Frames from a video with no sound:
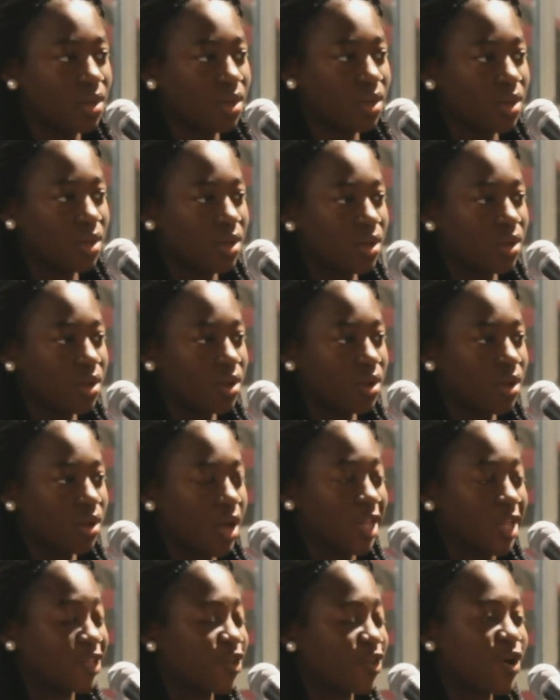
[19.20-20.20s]

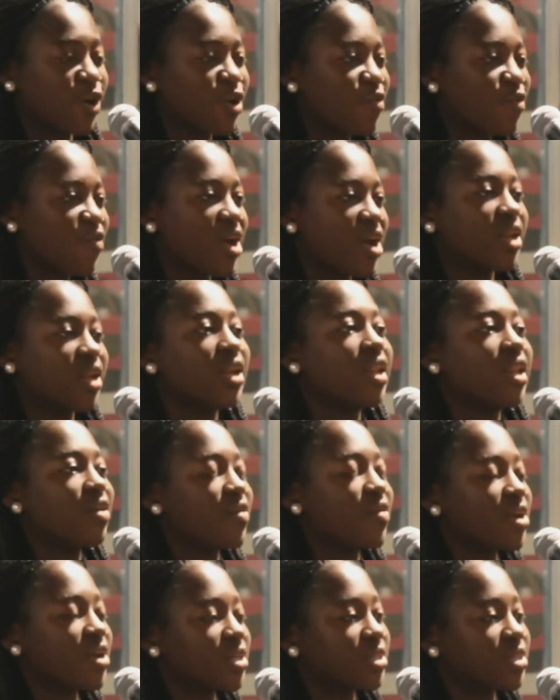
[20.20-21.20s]
I started writing
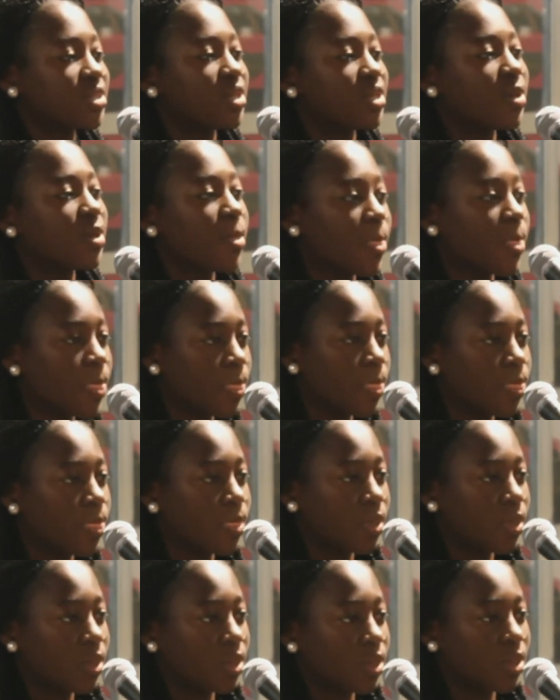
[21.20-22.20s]
lyrics
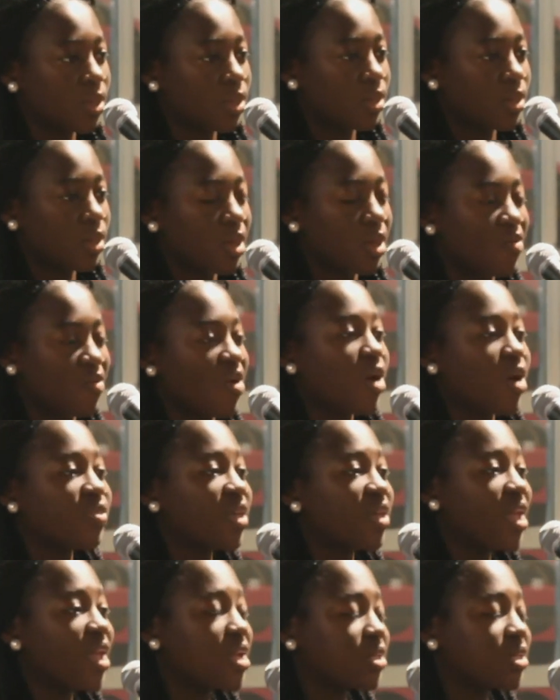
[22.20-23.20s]
at around
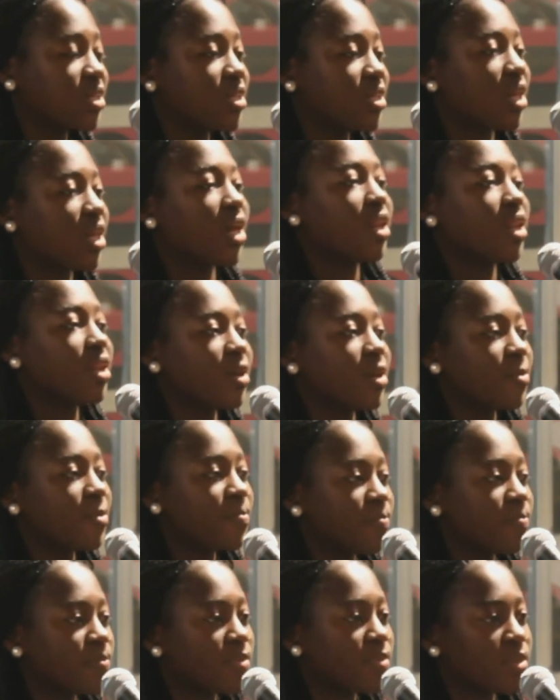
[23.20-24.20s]
the age of 10.
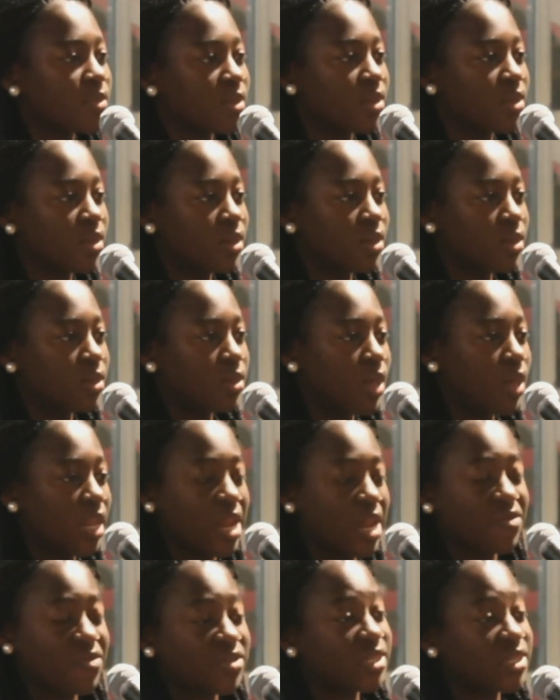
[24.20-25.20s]

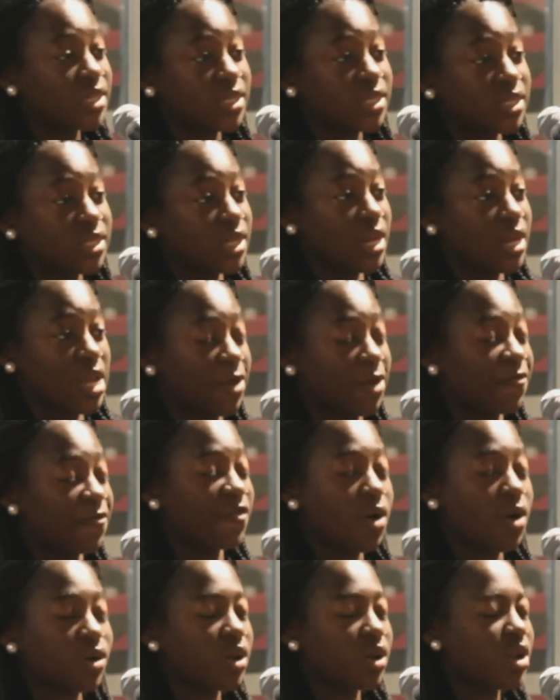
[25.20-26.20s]
And ever since then, I have
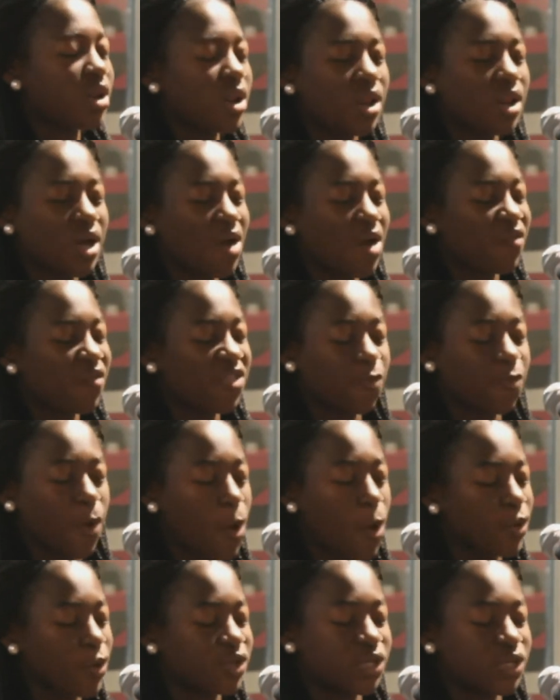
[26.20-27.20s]
fallen in love with
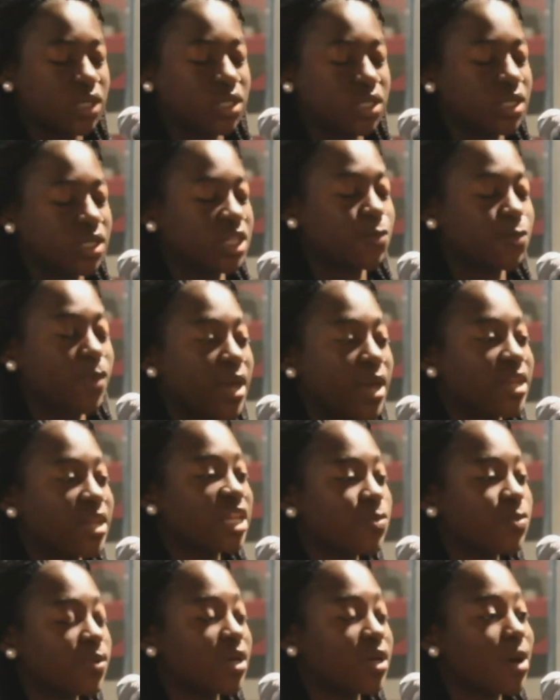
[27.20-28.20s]
poetry since pen
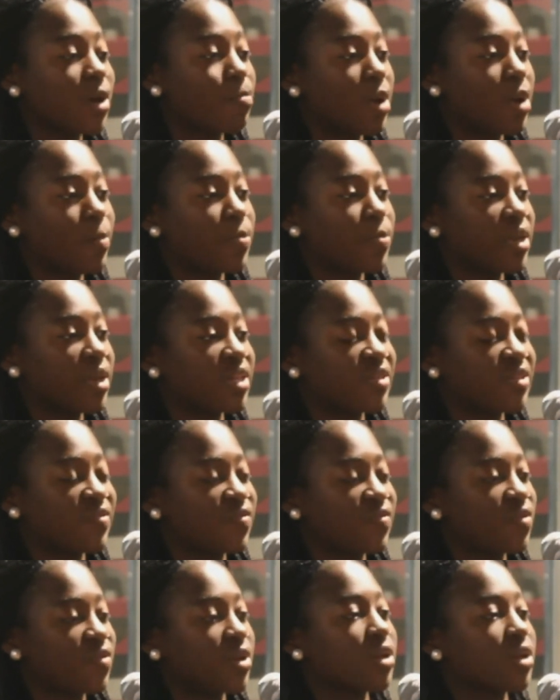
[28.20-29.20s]
has become my best
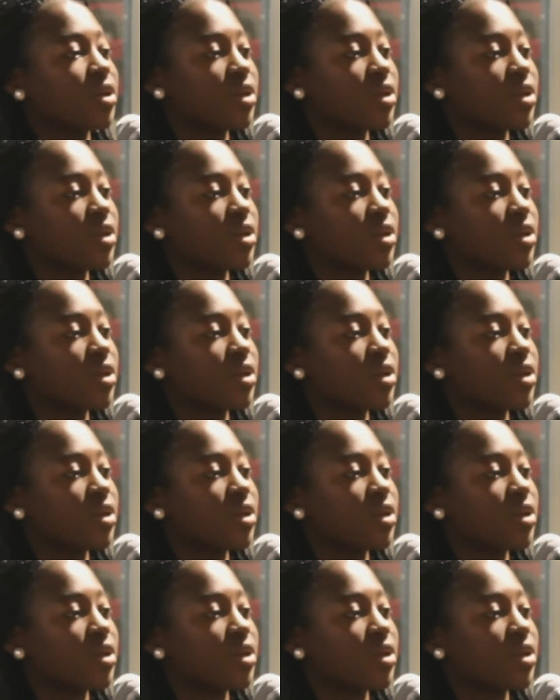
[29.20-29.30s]
friend.